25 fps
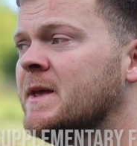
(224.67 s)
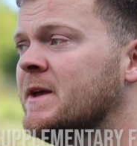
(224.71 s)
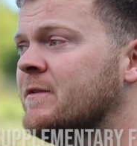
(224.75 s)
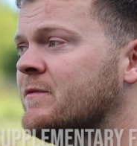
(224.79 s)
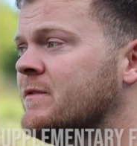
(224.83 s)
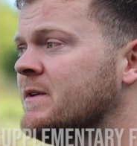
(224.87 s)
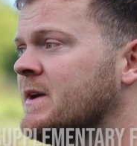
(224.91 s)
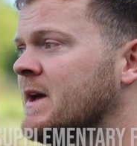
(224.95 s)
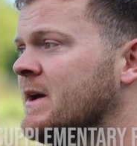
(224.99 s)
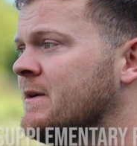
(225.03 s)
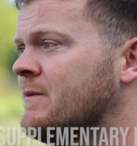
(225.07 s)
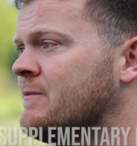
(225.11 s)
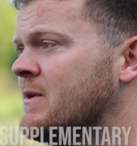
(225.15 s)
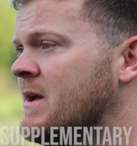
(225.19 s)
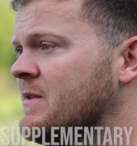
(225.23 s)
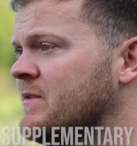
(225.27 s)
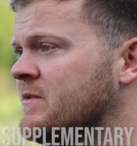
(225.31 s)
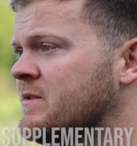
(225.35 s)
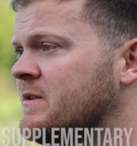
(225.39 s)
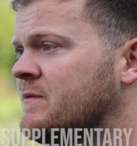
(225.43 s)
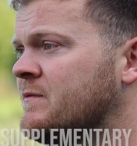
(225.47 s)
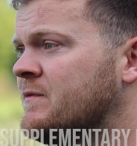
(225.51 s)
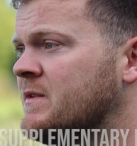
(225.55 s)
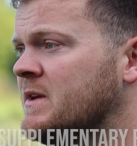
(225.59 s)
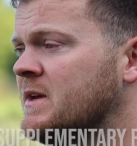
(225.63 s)
If you get
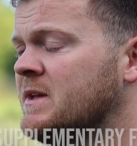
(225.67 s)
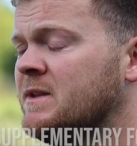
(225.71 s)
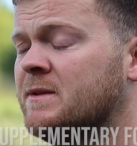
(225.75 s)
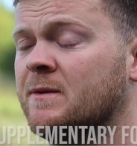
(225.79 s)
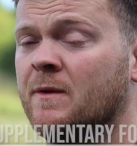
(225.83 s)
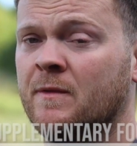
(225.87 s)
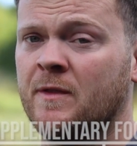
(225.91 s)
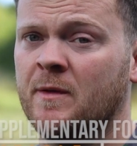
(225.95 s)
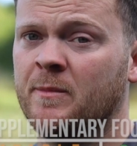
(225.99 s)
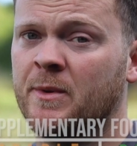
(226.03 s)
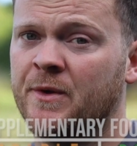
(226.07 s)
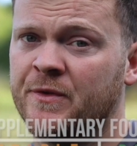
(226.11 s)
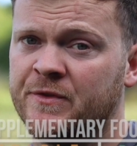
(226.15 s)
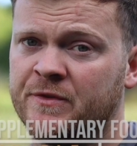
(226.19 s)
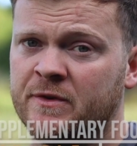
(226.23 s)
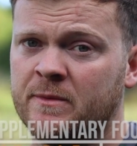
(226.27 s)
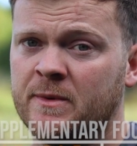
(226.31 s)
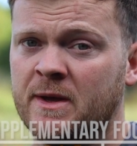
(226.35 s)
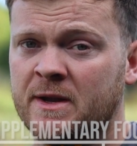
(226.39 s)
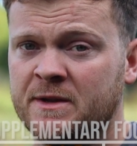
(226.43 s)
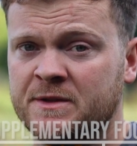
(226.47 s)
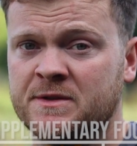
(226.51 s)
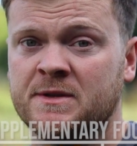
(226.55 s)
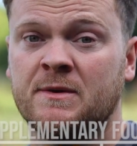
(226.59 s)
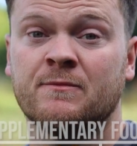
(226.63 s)
rancid feed on the
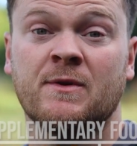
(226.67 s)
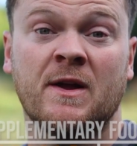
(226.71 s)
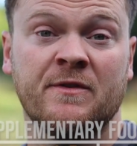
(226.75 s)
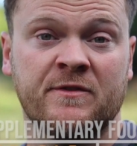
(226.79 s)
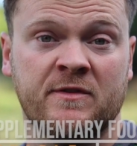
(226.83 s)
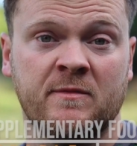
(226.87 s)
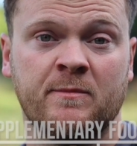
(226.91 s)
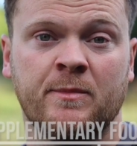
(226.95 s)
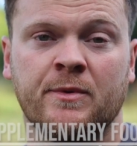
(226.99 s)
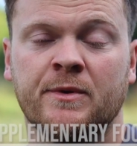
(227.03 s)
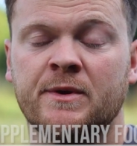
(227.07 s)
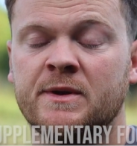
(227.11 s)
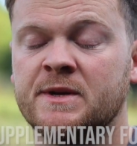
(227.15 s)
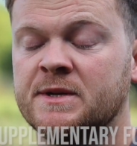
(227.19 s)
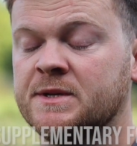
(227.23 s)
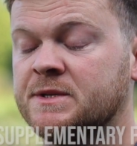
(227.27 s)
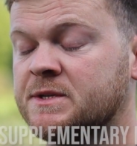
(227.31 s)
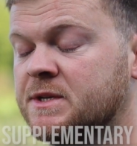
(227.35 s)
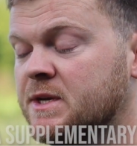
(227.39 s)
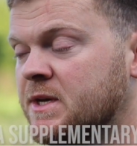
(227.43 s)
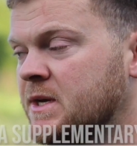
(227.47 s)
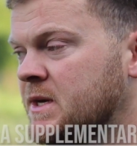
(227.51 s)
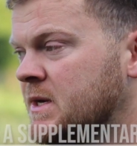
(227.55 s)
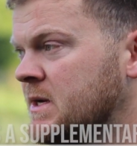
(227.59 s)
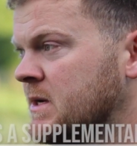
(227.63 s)
bottom and it's rancid
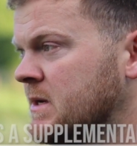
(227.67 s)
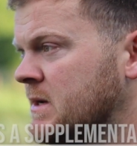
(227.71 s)
boilies,